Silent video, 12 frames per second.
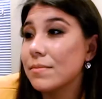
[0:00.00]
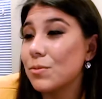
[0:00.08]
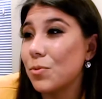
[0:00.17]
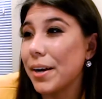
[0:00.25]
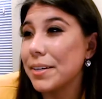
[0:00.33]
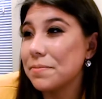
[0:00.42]

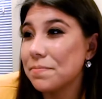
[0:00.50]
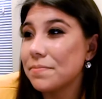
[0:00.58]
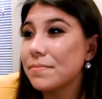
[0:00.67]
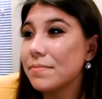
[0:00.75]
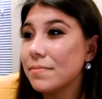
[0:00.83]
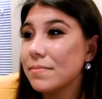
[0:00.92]
Right.
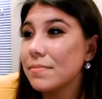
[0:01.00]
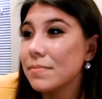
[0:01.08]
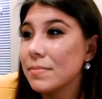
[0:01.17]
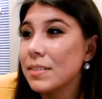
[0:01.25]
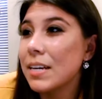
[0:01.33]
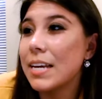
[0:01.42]

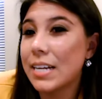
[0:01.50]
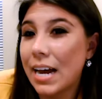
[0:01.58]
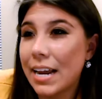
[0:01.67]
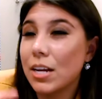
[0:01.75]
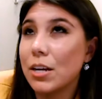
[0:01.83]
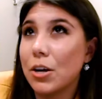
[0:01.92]
It
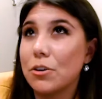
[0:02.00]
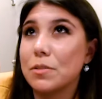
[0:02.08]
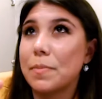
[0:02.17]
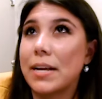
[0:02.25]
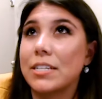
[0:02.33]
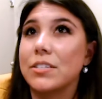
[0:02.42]
kind of goes
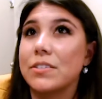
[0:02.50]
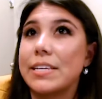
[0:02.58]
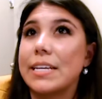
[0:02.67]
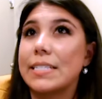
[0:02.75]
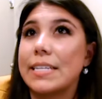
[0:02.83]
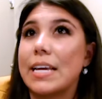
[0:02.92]
back to the
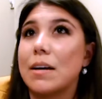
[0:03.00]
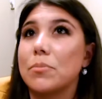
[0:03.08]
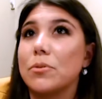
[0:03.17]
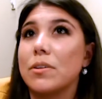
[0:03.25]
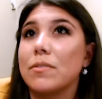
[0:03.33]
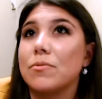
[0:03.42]

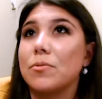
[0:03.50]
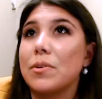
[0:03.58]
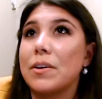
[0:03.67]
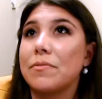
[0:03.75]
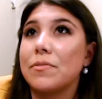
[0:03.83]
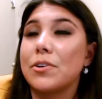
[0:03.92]
example of
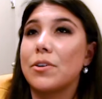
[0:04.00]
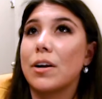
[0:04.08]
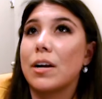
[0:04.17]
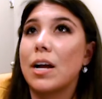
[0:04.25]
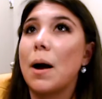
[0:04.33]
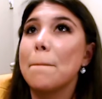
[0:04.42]
if you're a
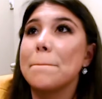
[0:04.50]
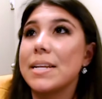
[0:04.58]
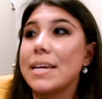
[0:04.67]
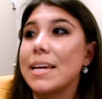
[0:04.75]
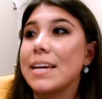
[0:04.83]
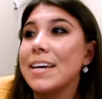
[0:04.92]

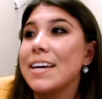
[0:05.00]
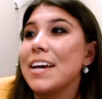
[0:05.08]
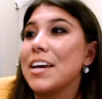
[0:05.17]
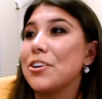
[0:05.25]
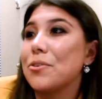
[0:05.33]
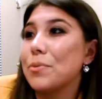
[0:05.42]
company
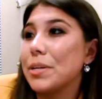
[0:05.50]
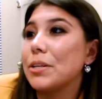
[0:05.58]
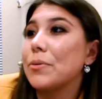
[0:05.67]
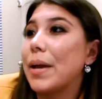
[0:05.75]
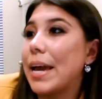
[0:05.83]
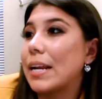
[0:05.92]
and you're
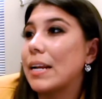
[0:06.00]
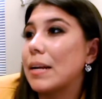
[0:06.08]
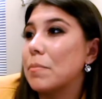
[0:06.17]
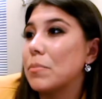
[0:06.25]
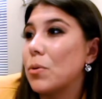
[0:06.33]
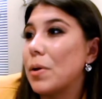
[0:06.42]
relocating an
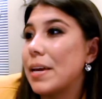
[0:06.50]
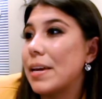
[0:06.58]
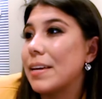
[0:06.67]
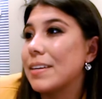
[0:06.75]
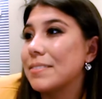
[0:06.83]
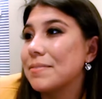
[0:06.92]
employee